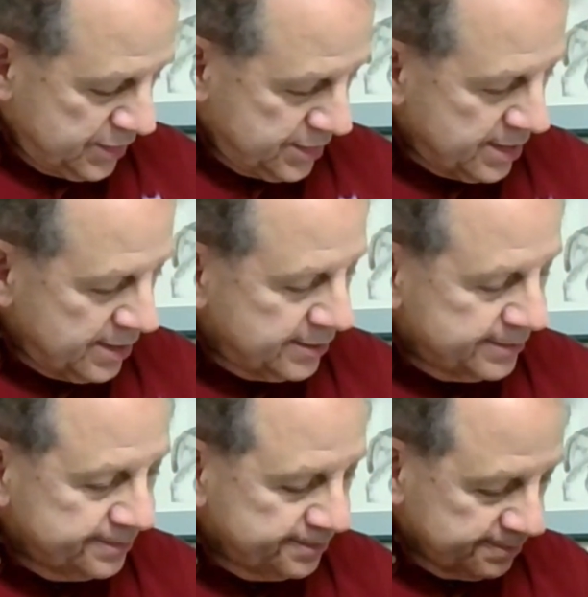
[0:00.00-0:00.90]
So,
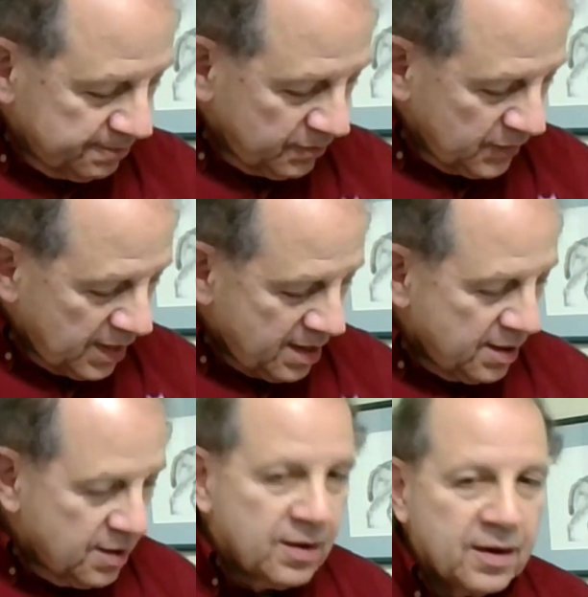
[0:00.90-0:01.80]

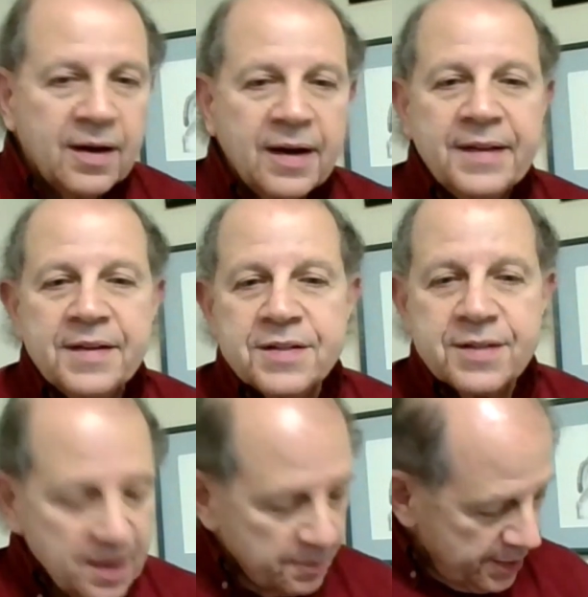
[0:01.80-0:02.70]
in this
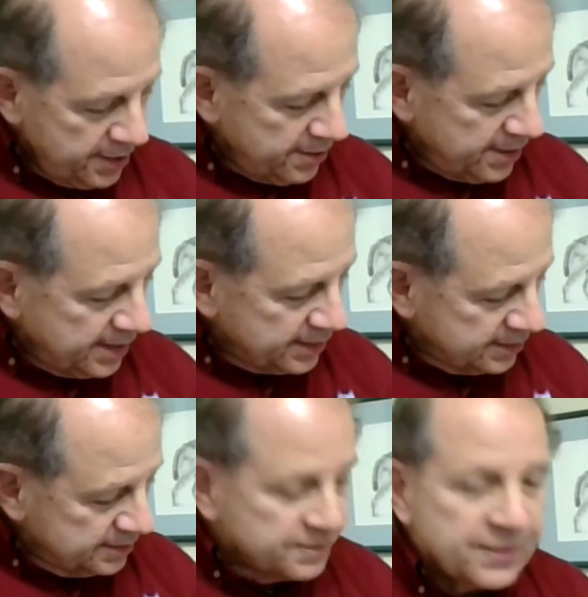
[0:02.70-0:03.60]
NPR
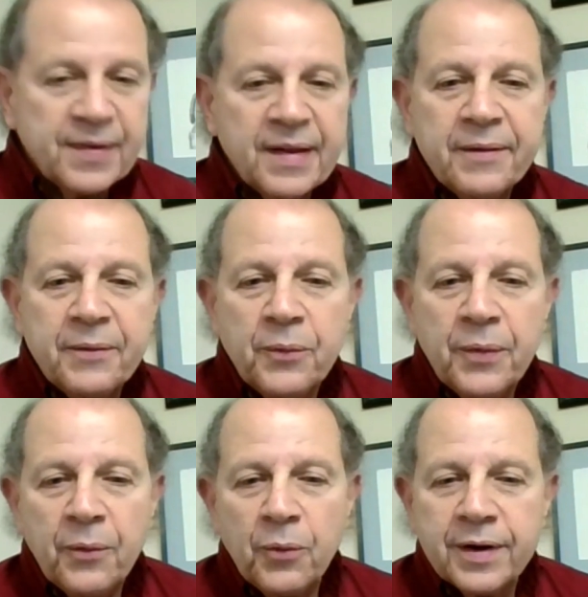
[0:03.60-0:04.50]
article,
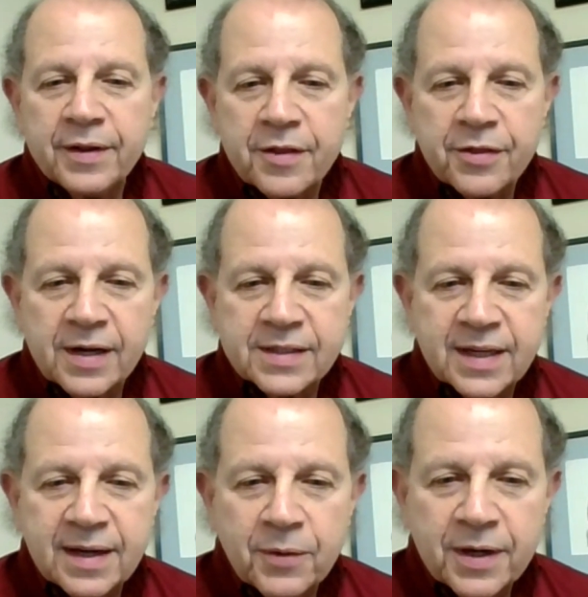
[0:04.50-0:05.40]
one of the thoughts
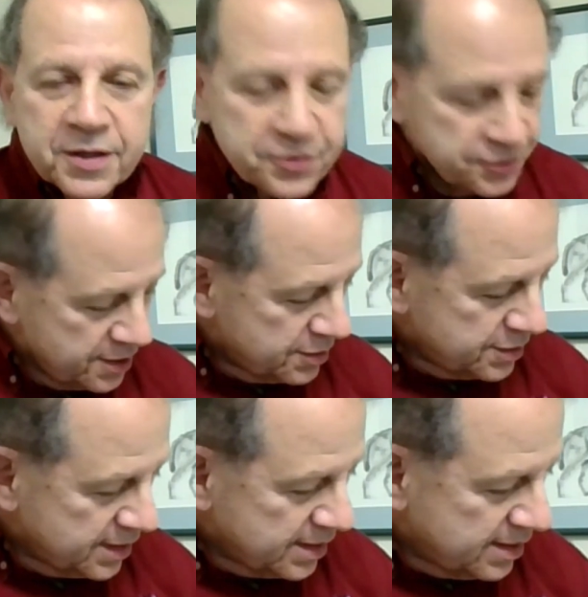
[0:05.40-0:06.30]
I wanted to share was
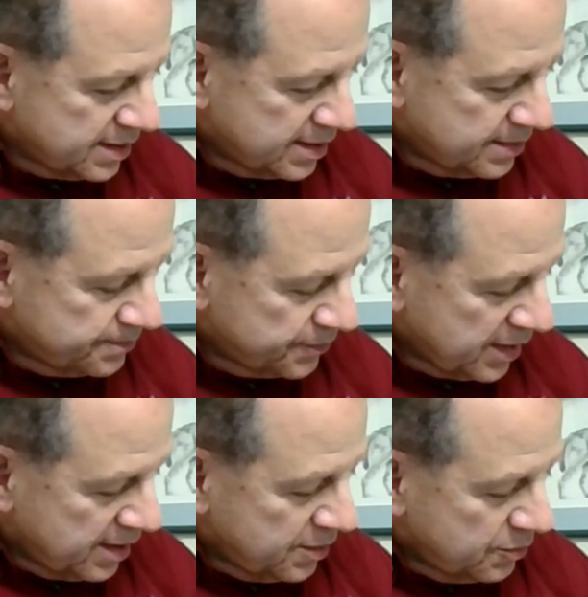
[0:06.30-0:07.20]
that
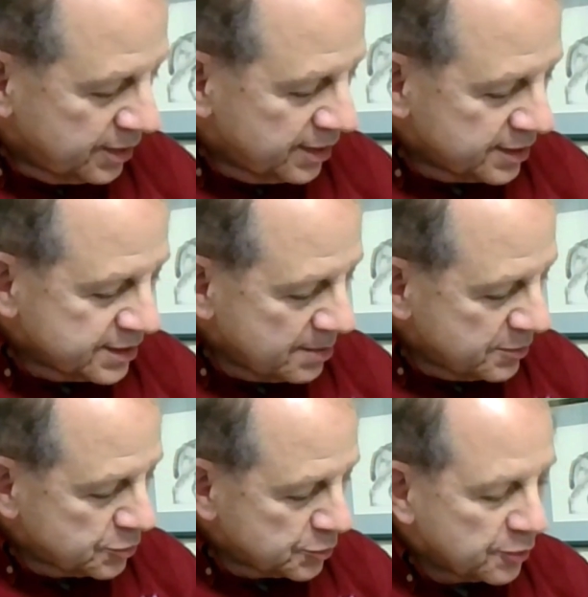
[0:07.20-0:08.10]
one of the
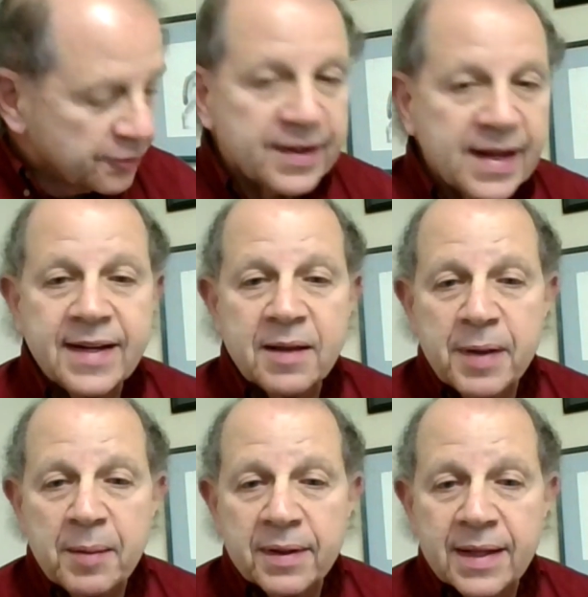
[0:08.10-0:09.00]
statements was we're flattening
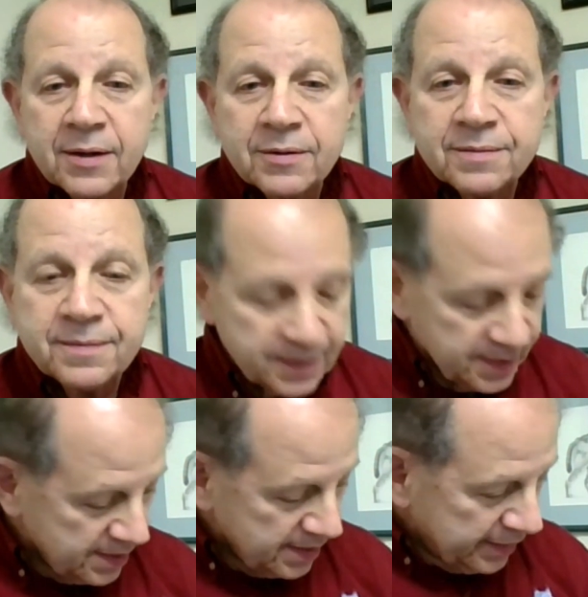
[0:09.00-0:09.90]
people out
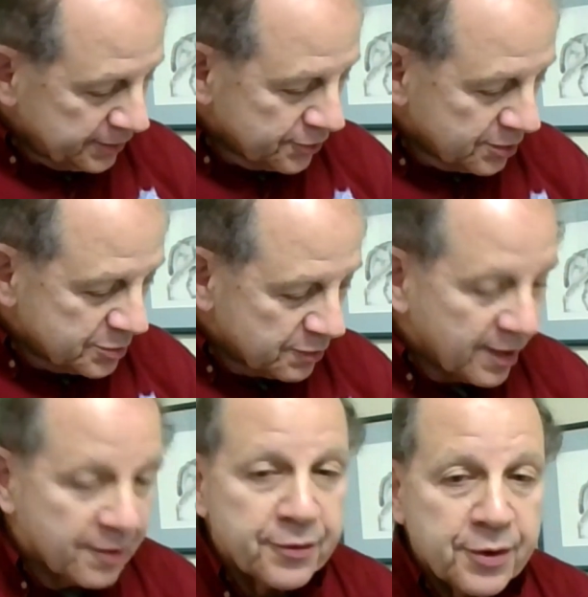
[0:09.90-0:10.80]
in terms of
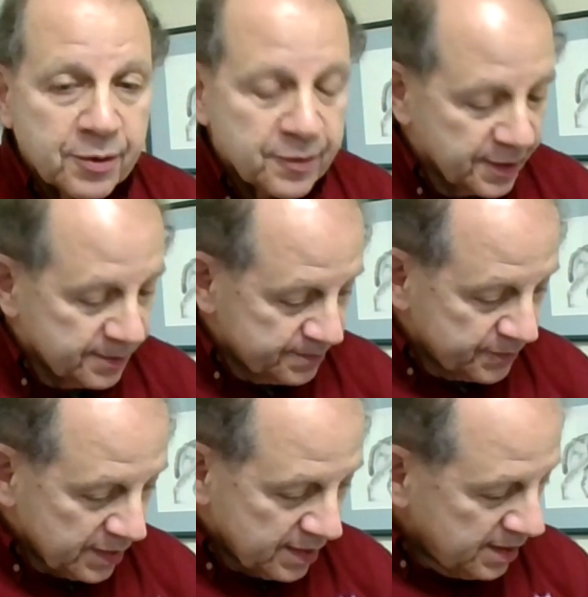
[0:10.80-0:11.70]
our view of them.
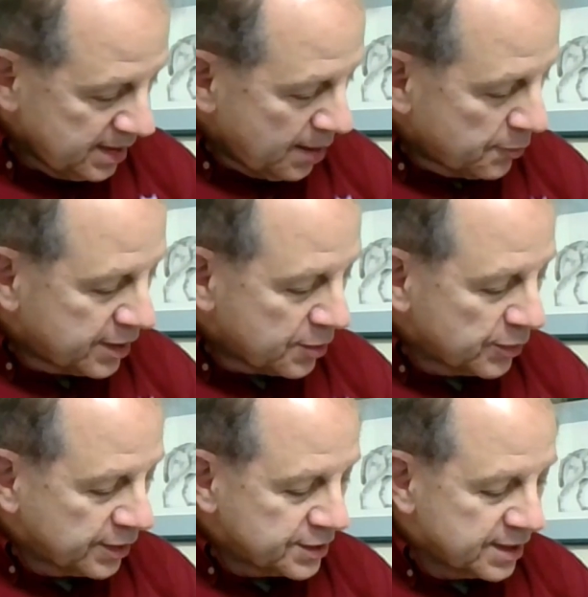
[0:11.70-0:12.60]
And we're not
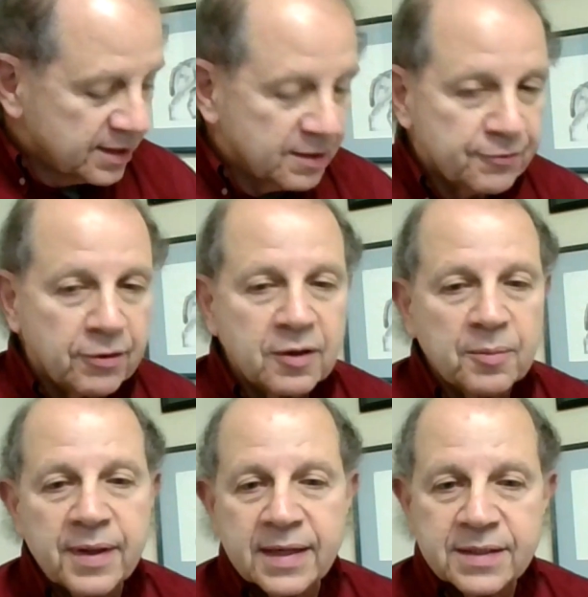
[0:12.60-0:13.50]
really seeing the full
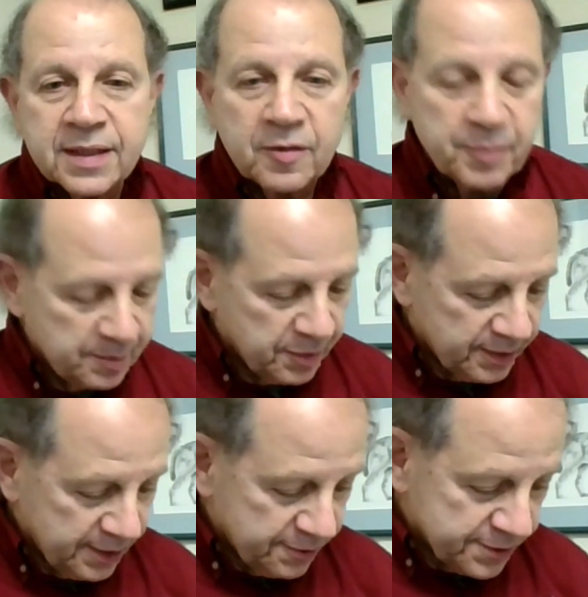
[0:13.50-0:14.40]
complexity of people
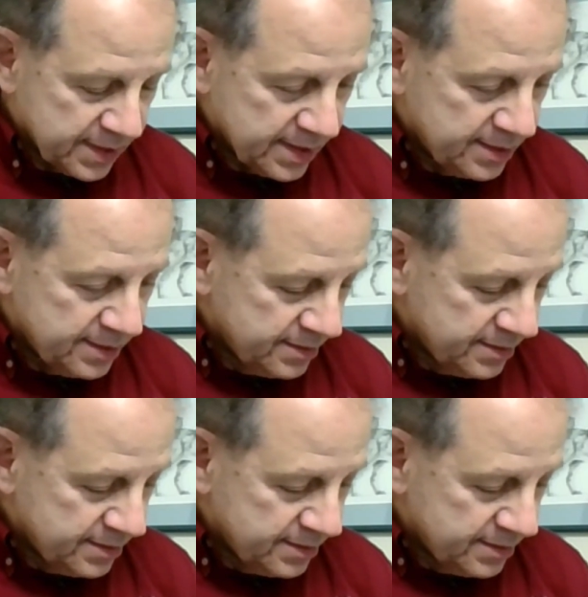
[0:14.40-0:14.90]
on either side.